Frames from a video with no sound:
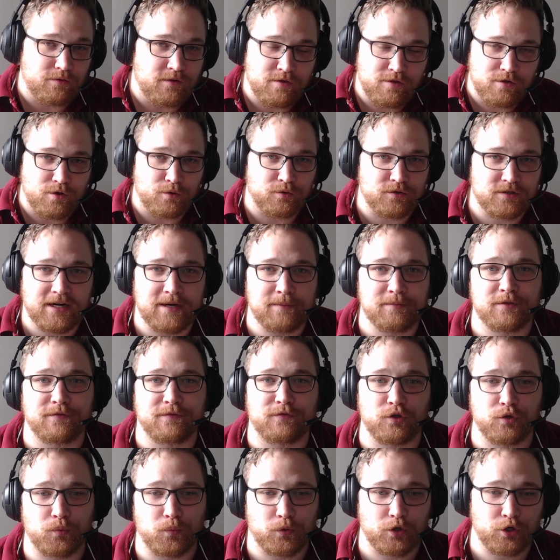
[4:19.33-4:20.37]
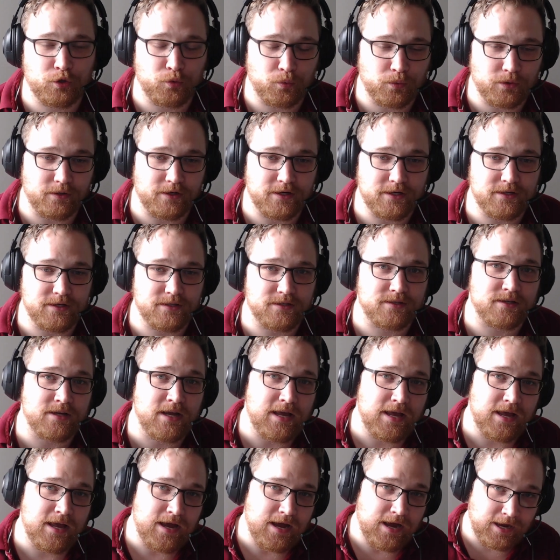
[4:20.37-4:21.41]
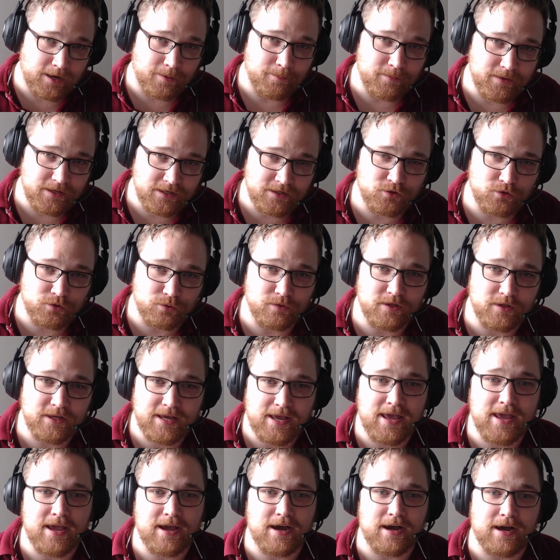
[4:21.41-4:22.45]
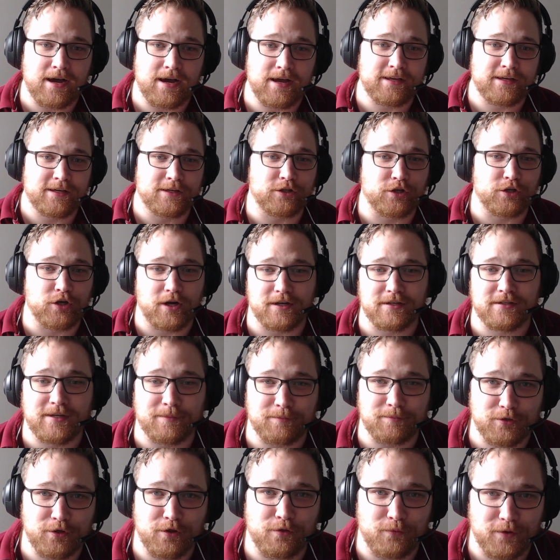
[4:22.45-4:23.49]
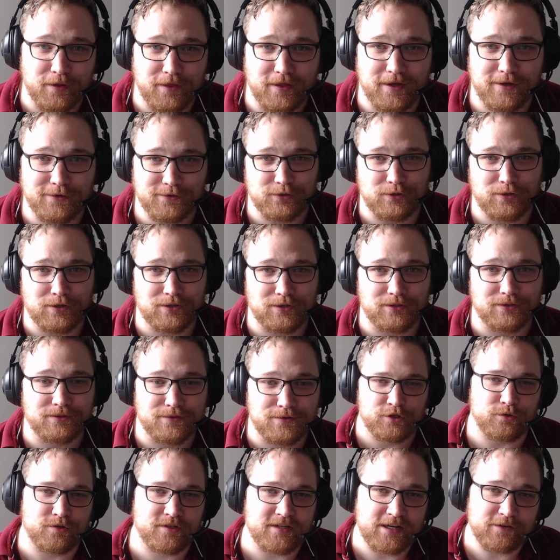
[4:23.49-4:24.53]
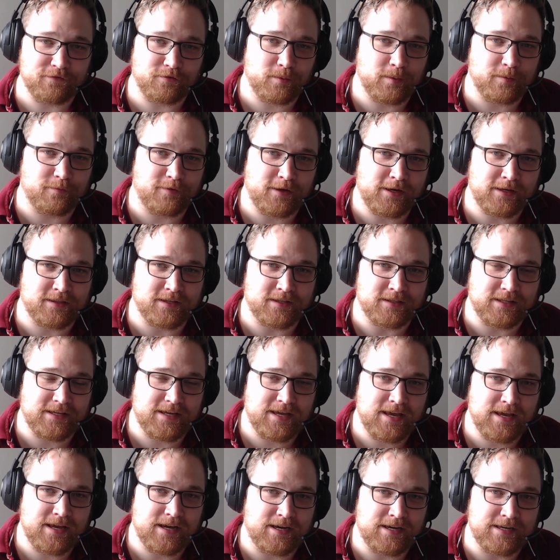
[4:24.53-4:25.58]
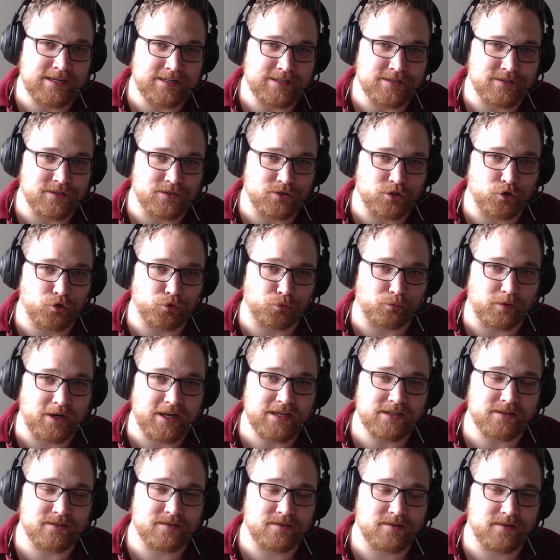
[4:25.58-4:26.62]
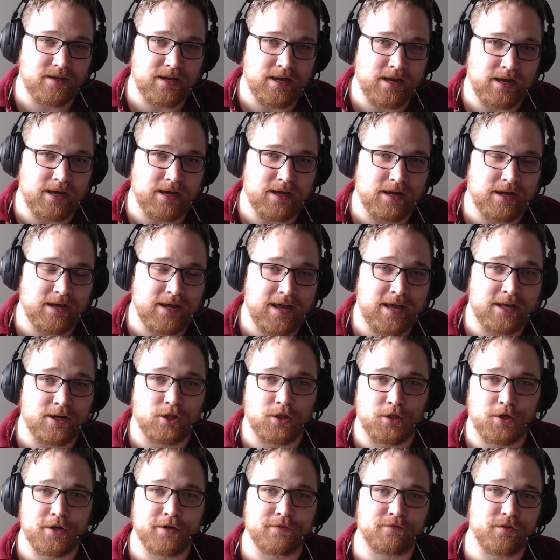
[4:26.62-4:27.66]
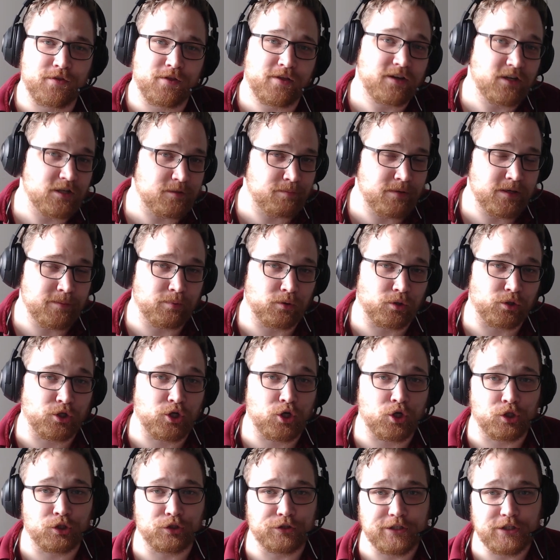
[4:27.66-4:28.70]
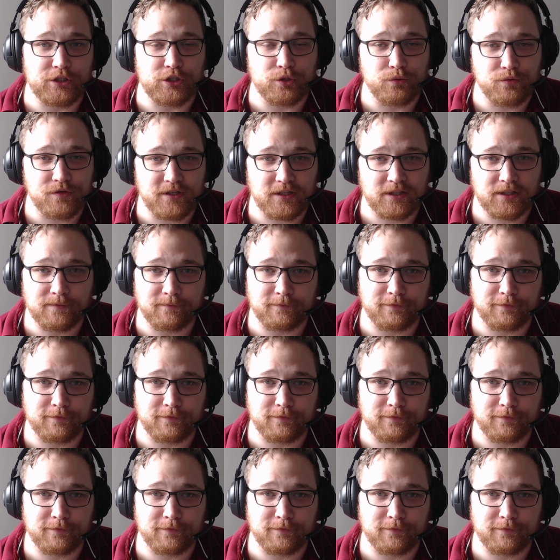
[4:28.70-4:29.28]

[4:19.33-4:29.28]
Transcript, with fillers: those types of queries into the AI can cost up to $3,000. So aside from the fact that the AI isn't great at a lot of the things people are currently using them